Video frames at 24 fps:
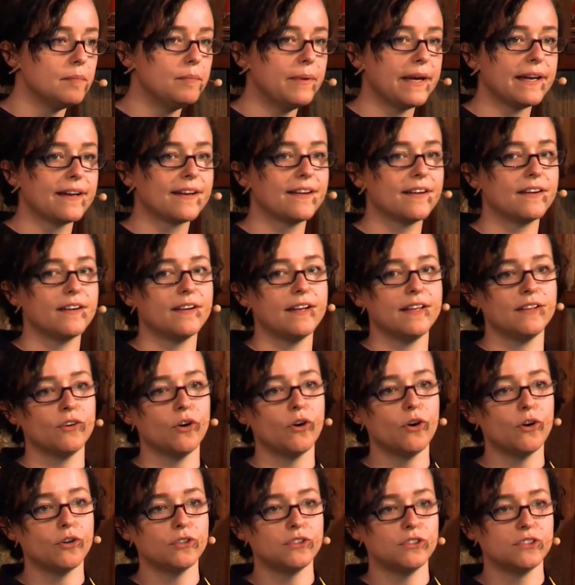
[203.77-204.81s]
backer and
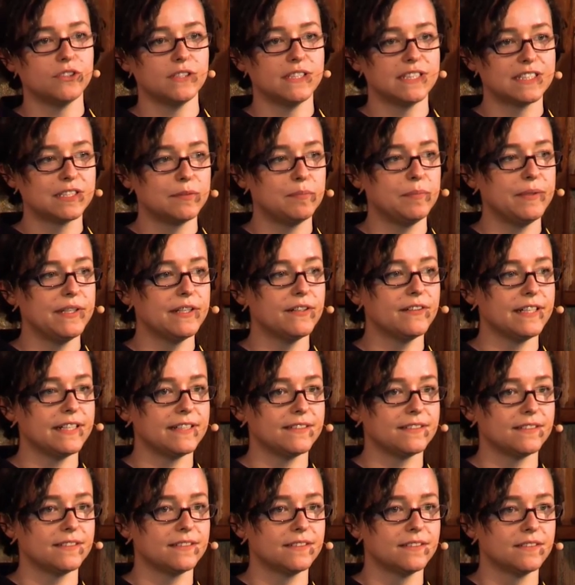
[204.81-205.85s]
author
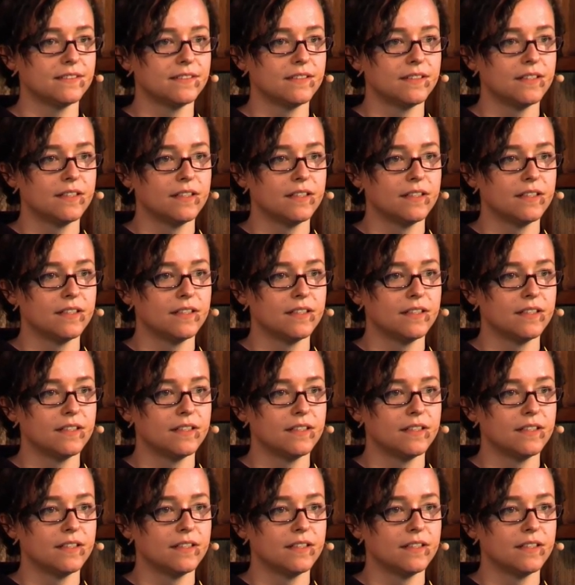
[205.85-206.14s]
experience.